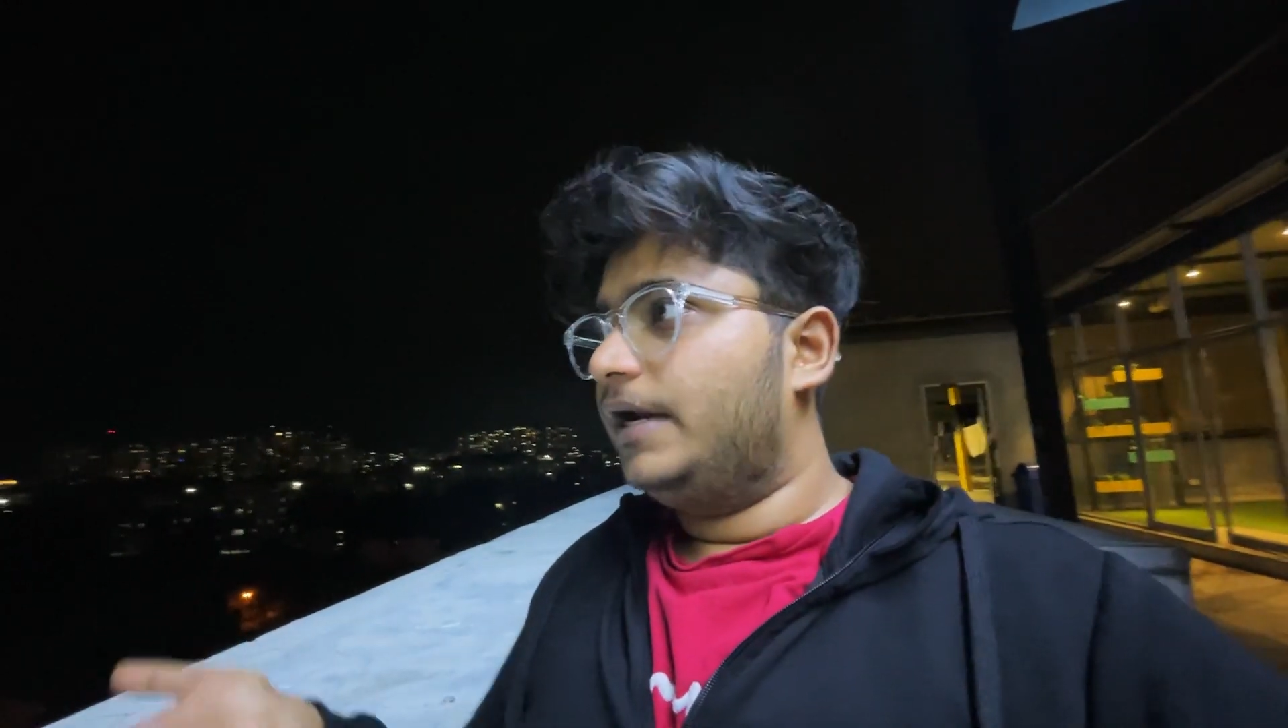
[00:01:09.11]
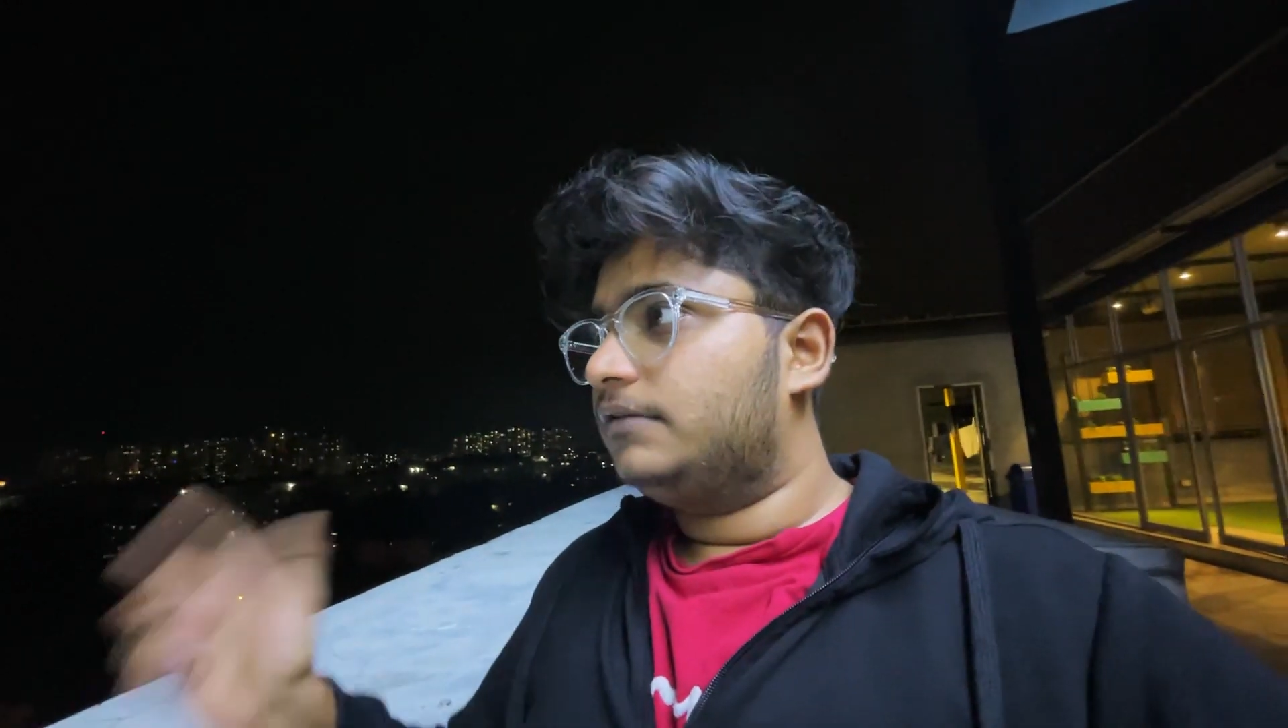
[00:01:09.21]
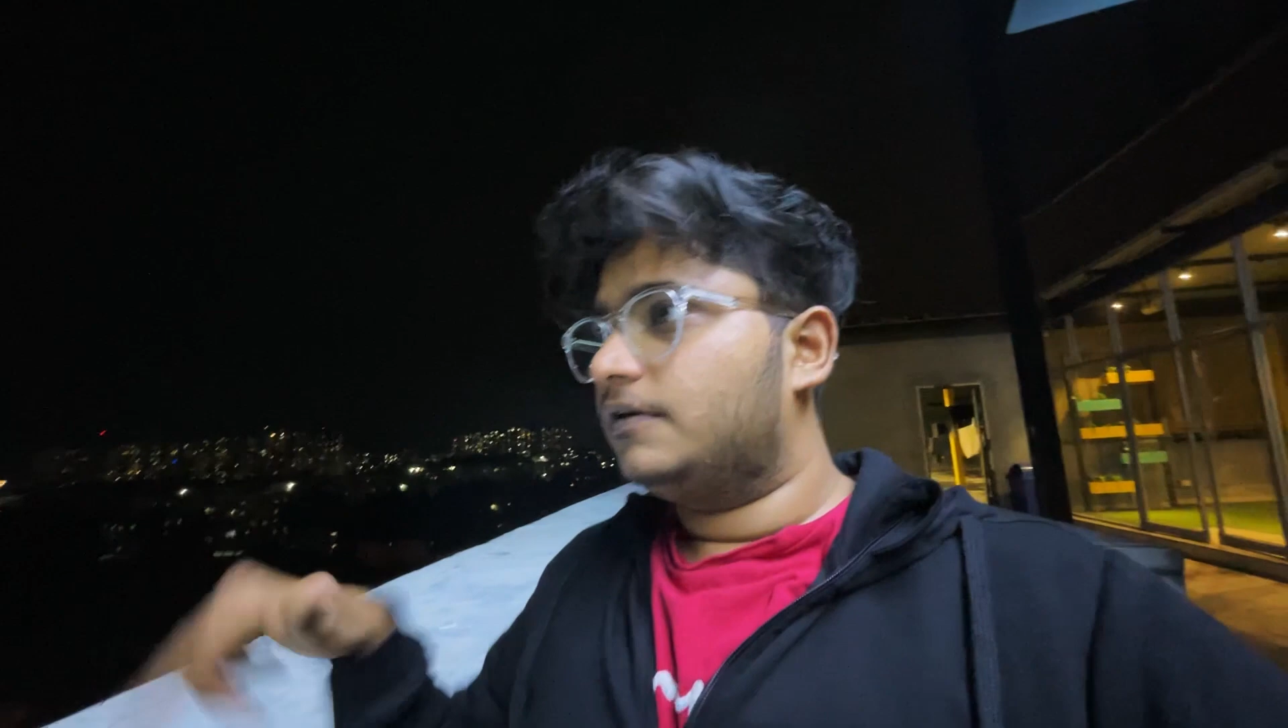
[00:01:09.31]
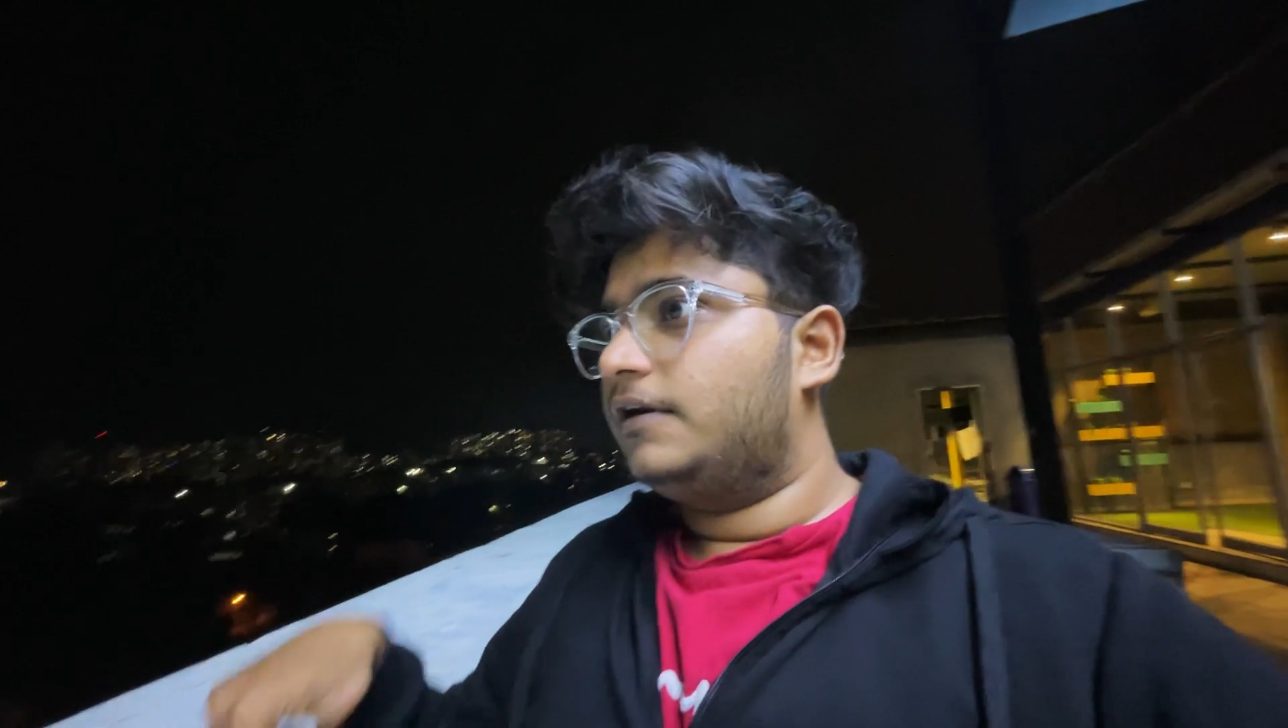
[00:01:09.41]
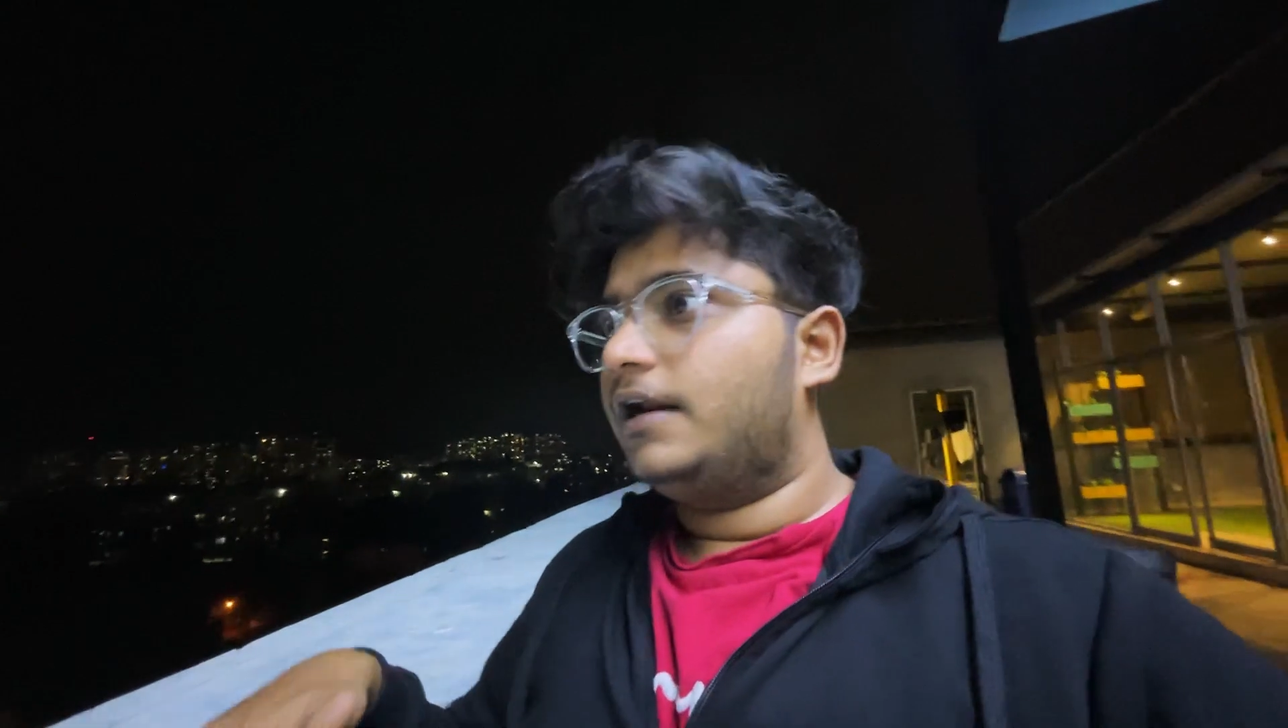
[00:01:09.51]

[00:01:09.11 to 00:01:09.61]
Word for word: eight thirty,